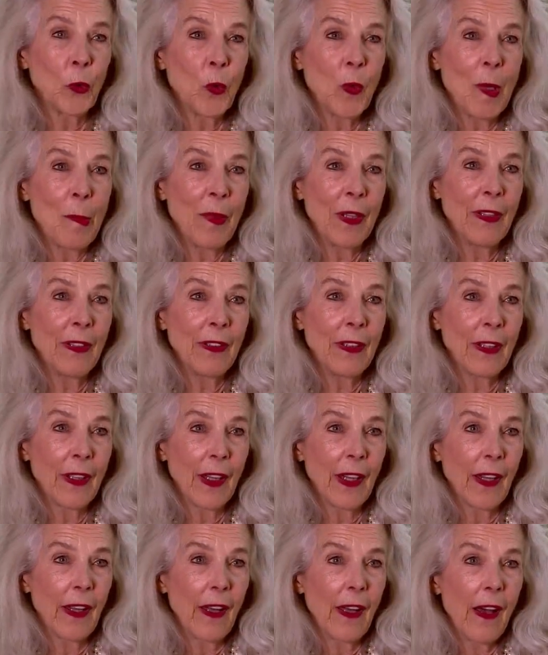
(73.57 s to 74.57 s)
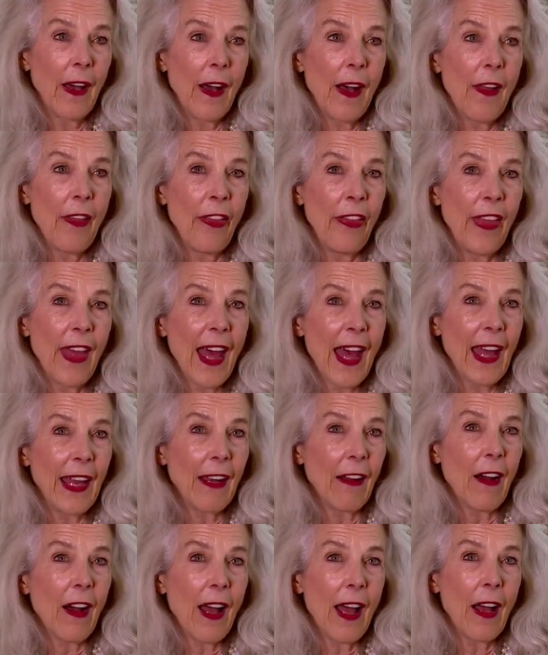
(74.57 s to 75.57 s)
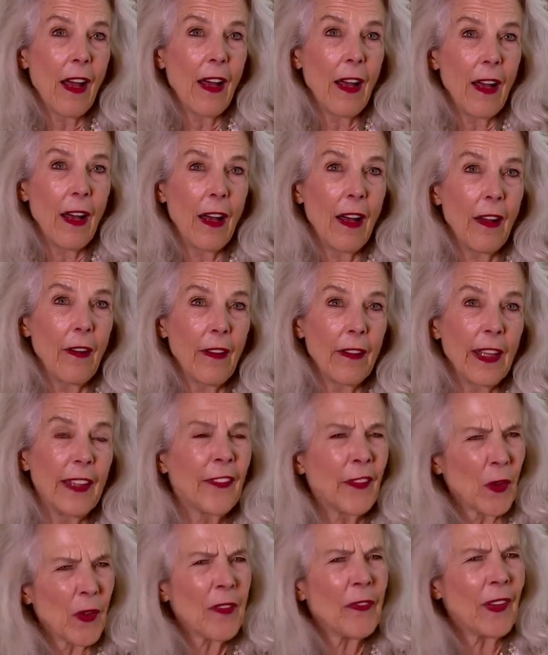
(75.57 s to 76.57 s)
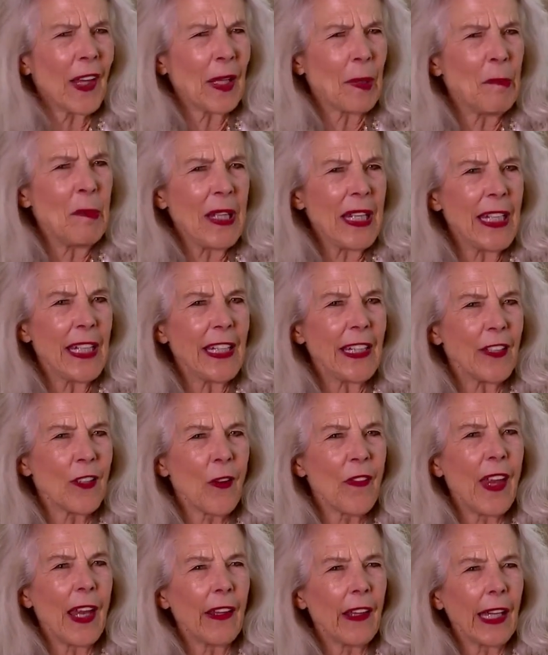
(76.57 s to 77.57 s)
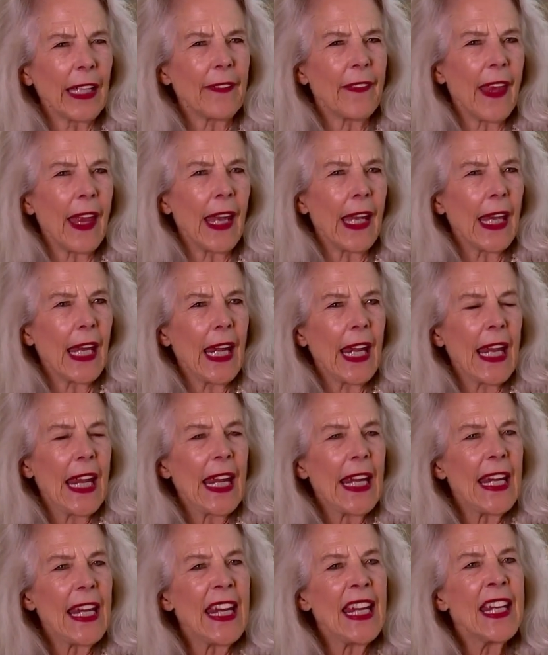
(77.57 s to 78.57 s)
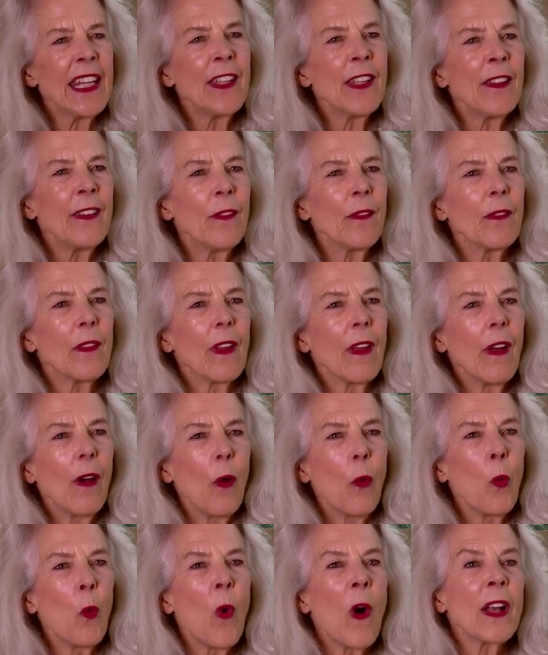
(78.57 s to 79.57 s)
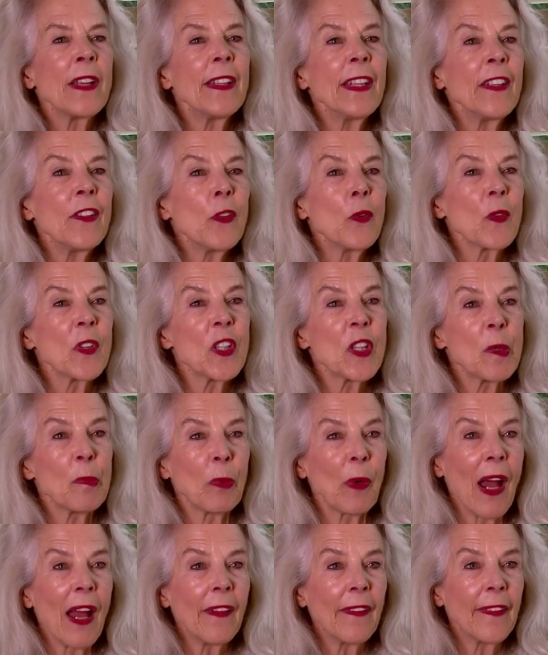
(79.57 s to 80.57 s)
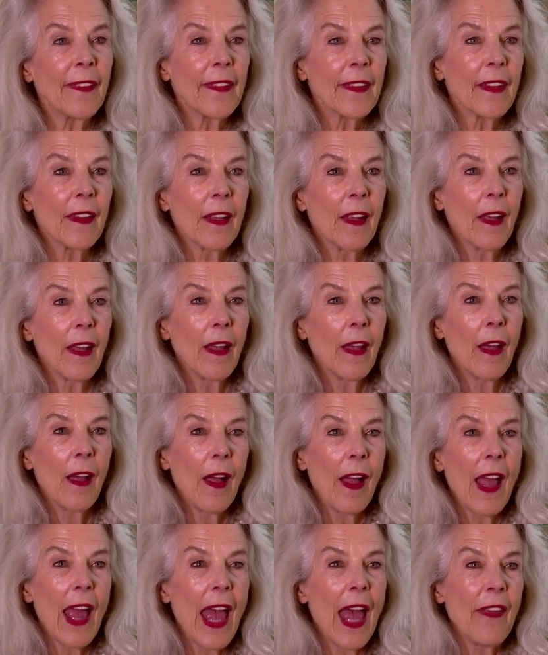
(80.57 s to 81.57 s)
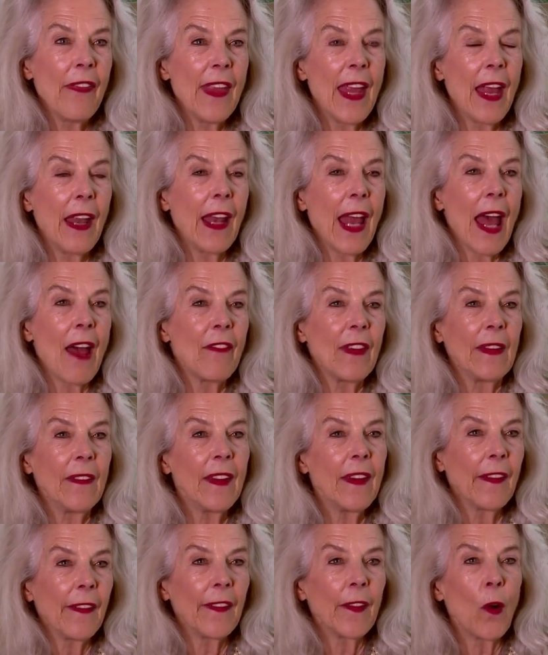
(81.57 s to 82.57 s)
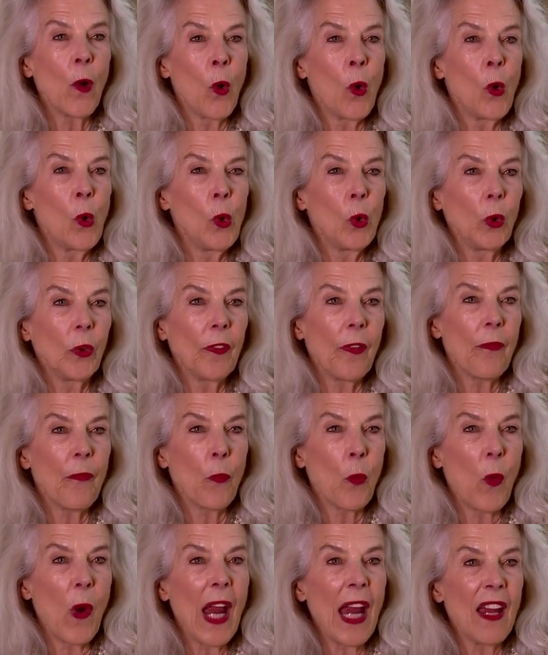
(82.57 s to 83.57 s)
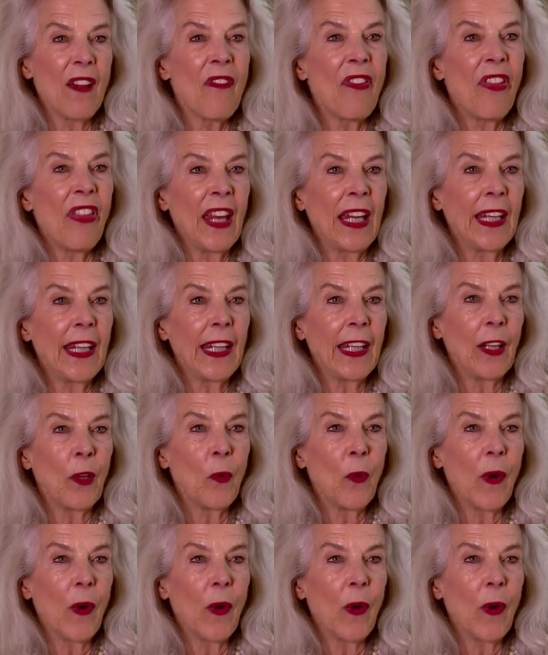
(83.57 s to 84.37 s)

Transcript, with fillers: women that it's sort of like me, you know, that like that hidden wanting to express and then having this old way of thinking